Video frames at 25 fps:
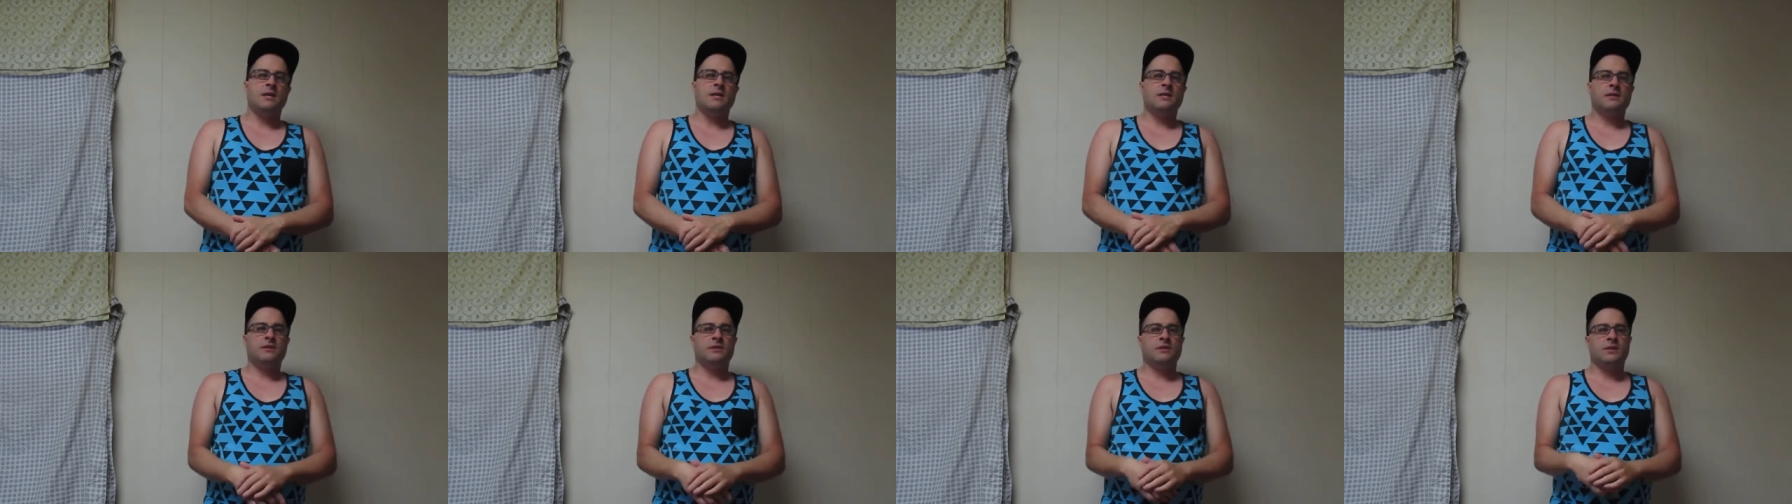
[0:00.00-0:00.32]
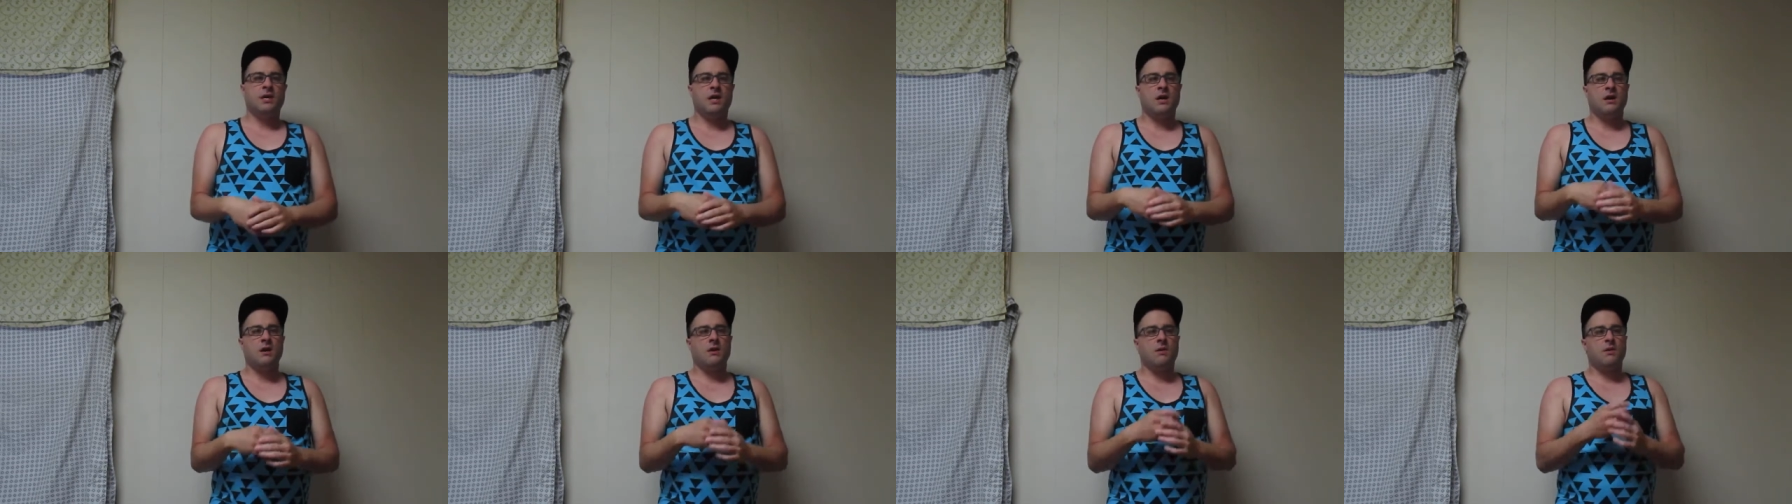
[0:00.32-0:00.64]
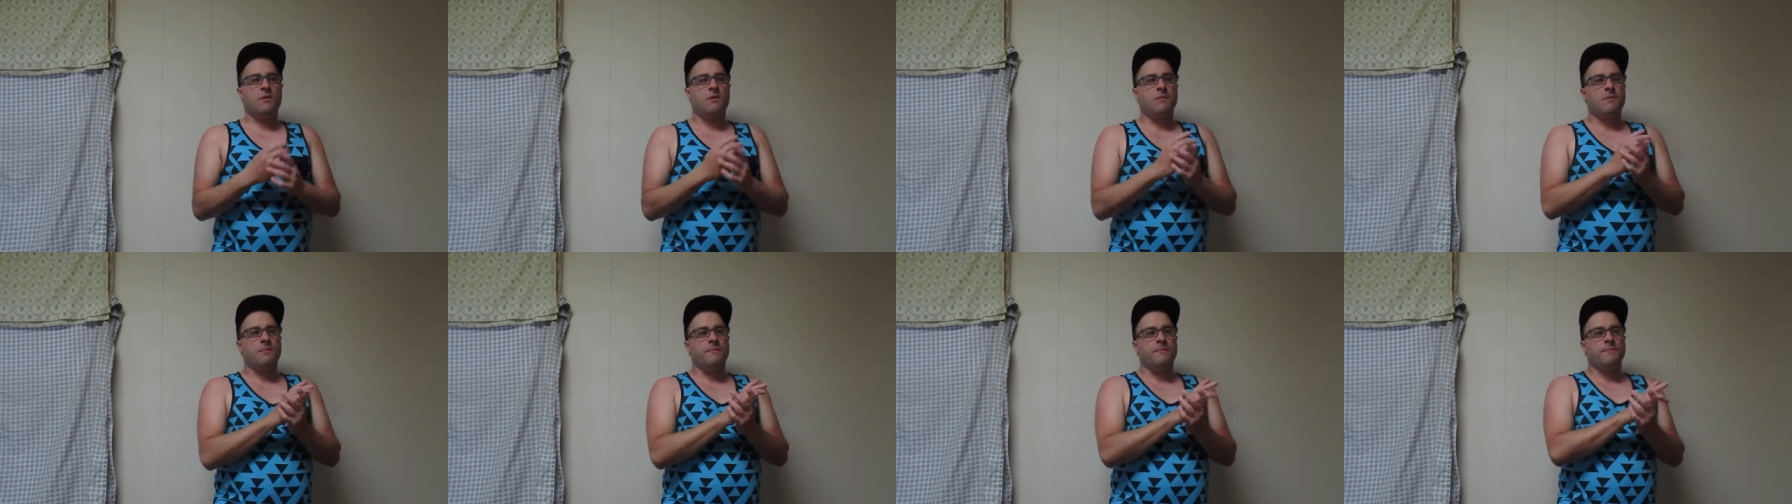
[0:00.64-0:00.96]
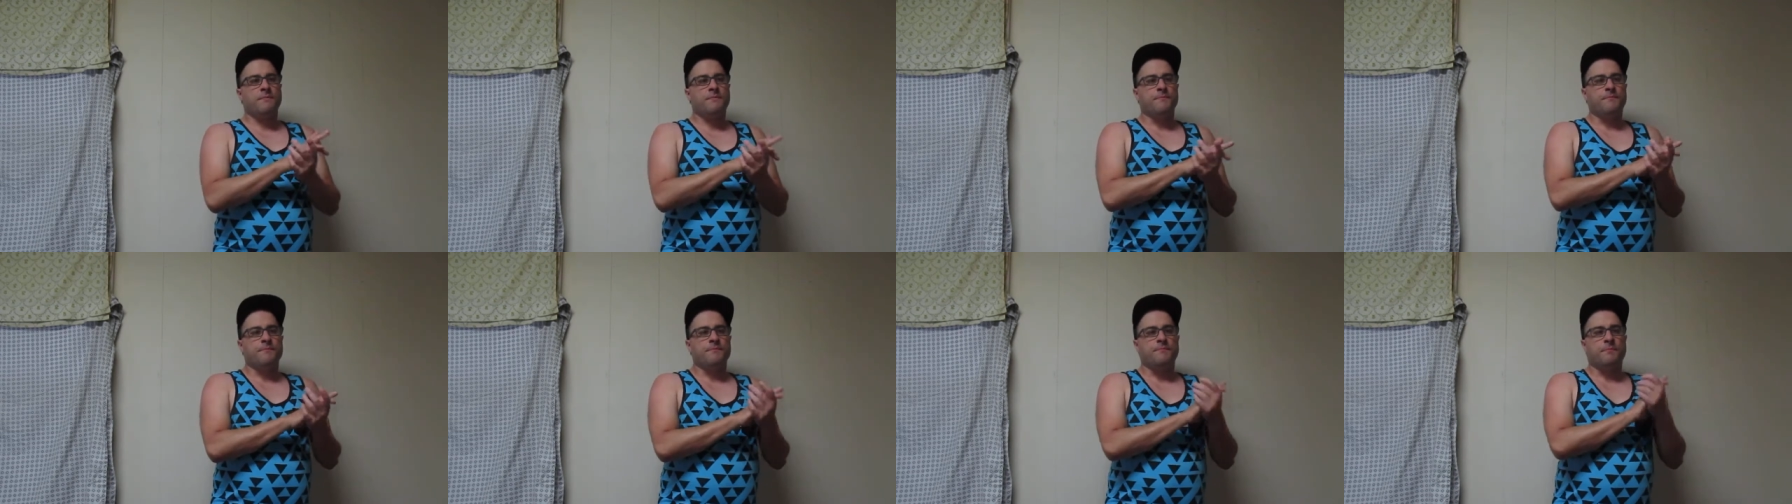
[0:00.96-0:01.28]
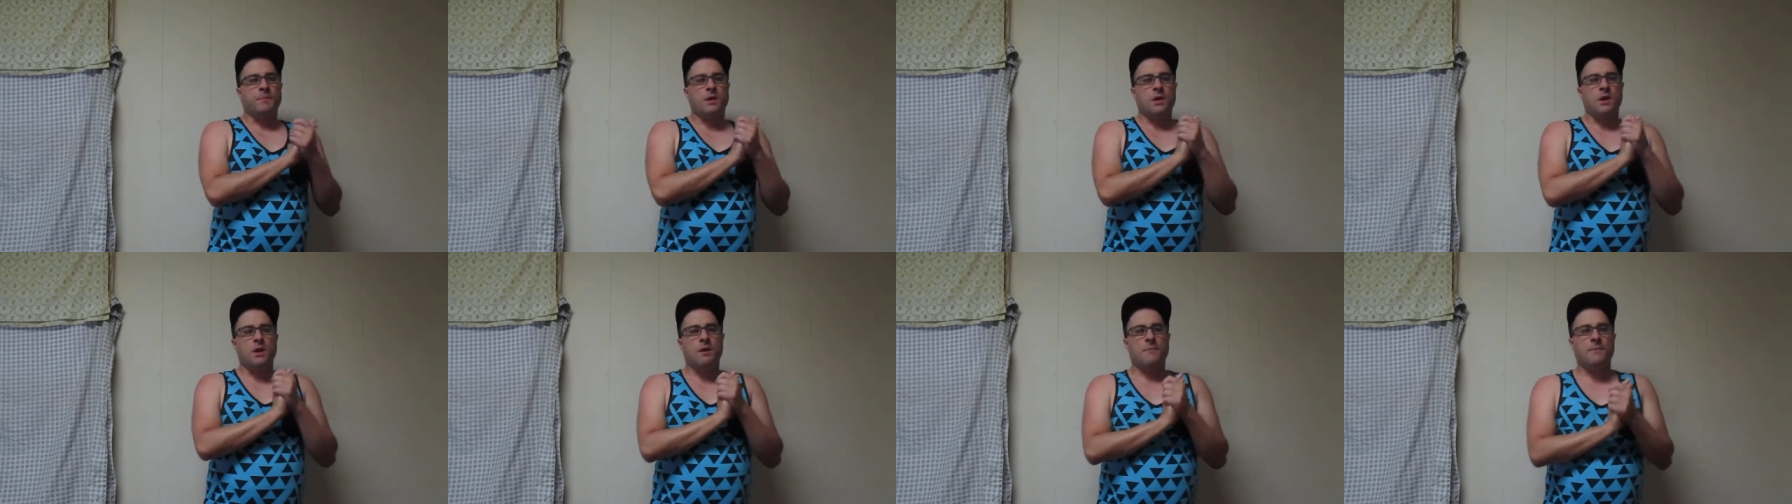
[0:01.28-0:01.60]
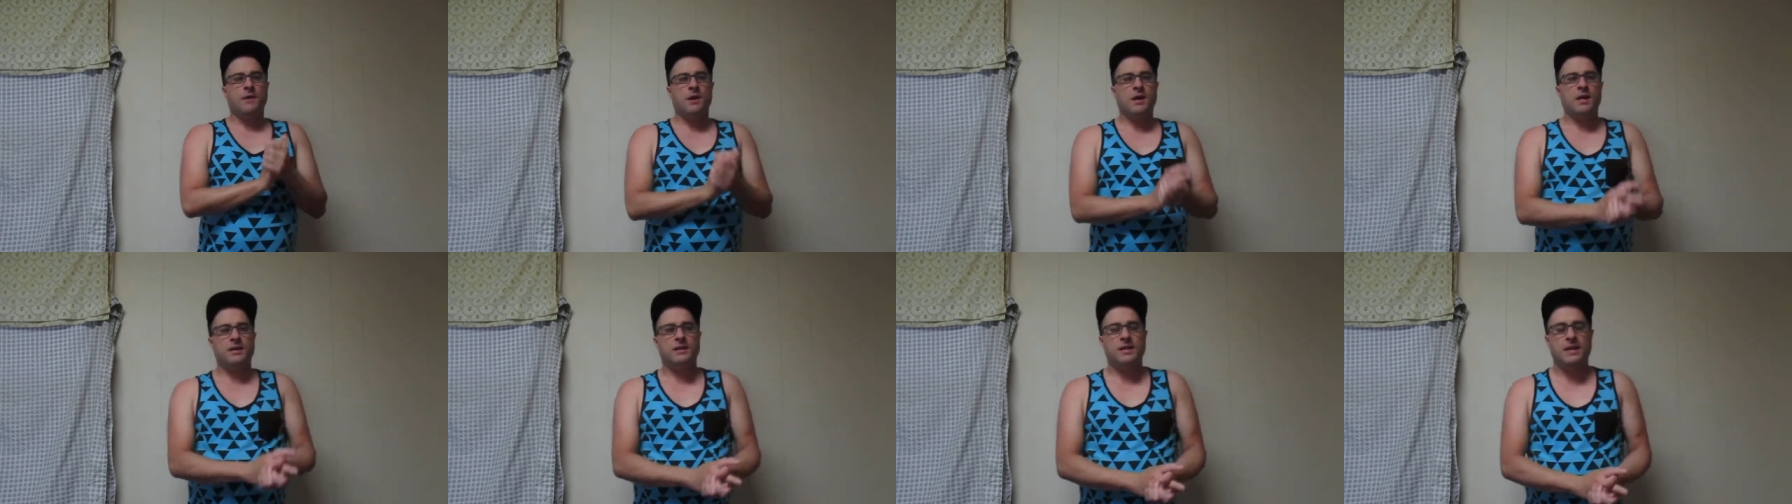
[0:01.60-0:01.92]
So hope
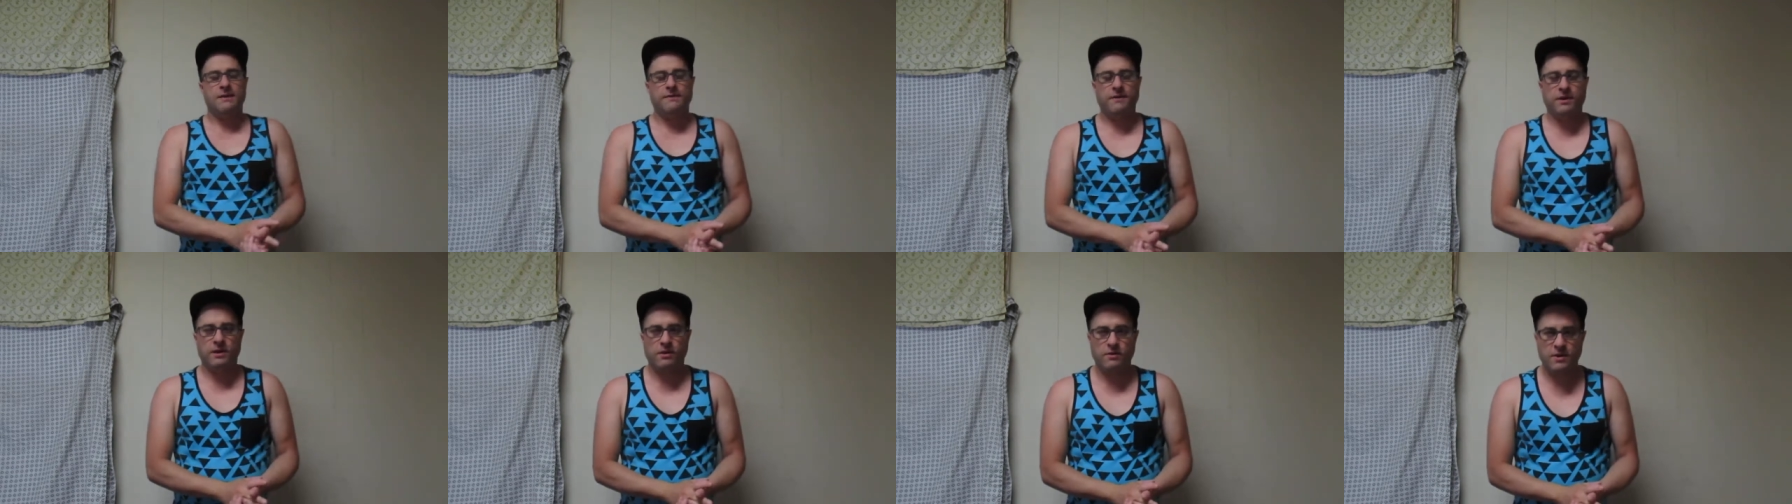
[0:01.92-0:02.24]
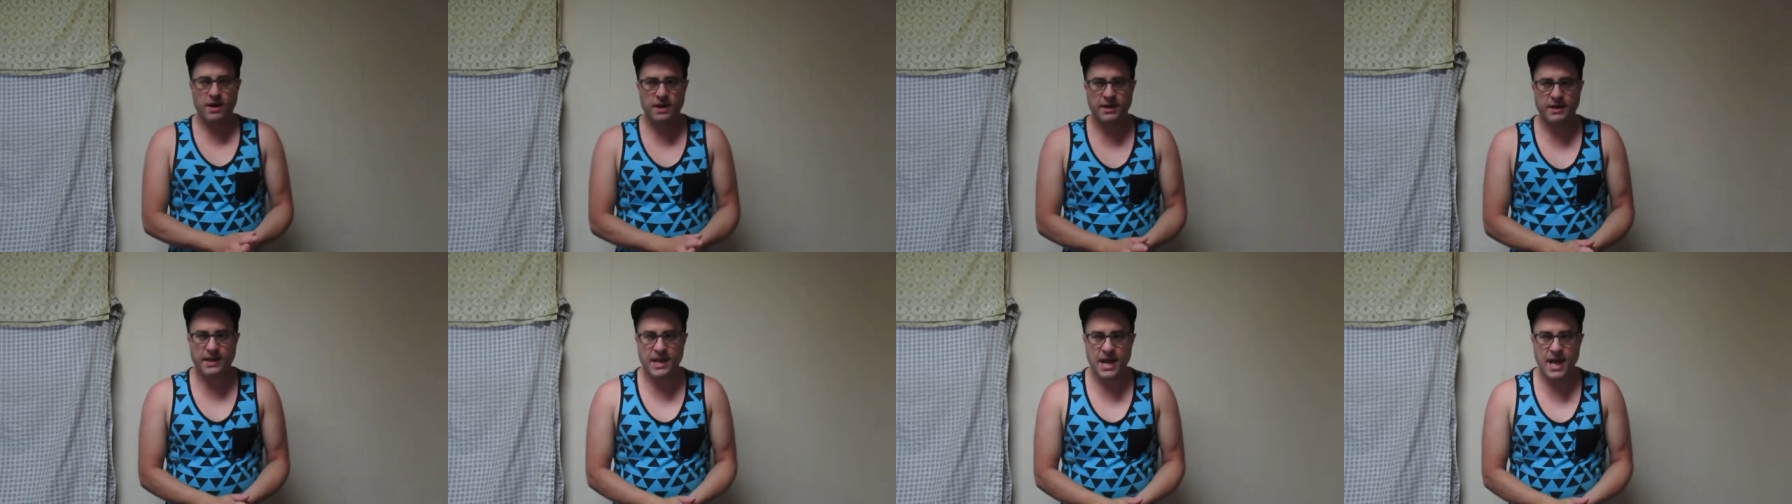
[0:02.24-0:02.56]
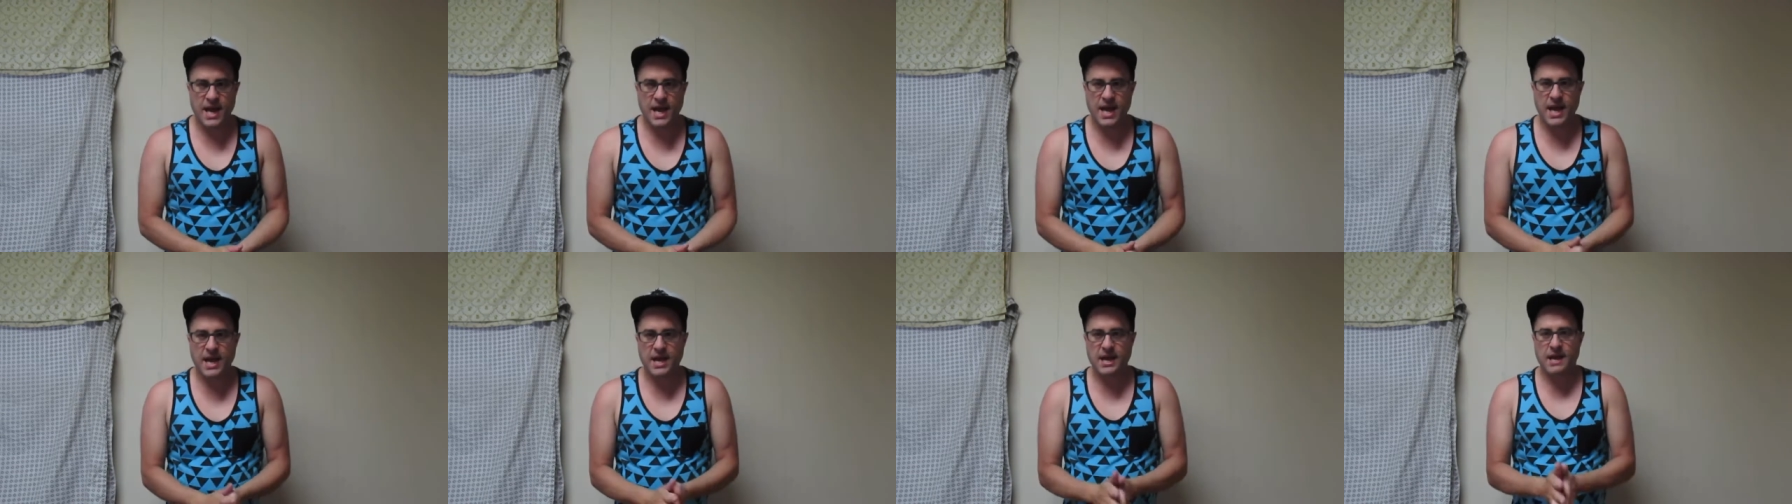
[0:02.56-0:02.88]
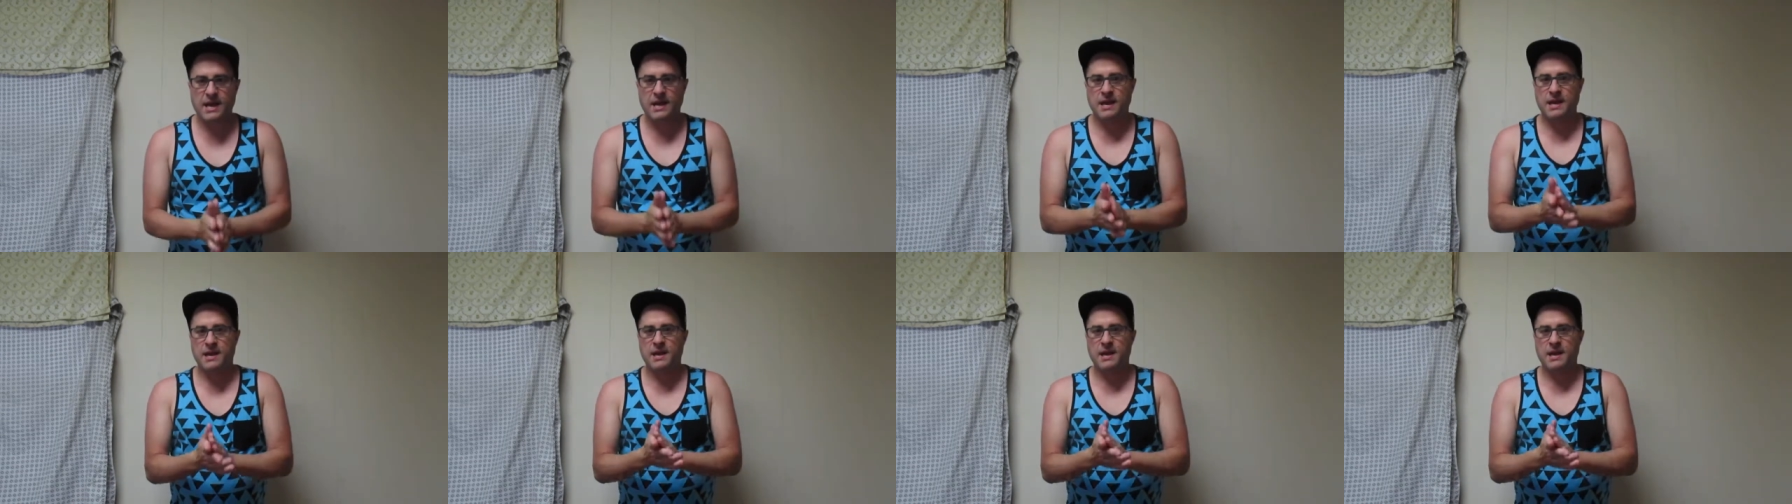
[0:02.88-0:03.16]
you guys are having a great day,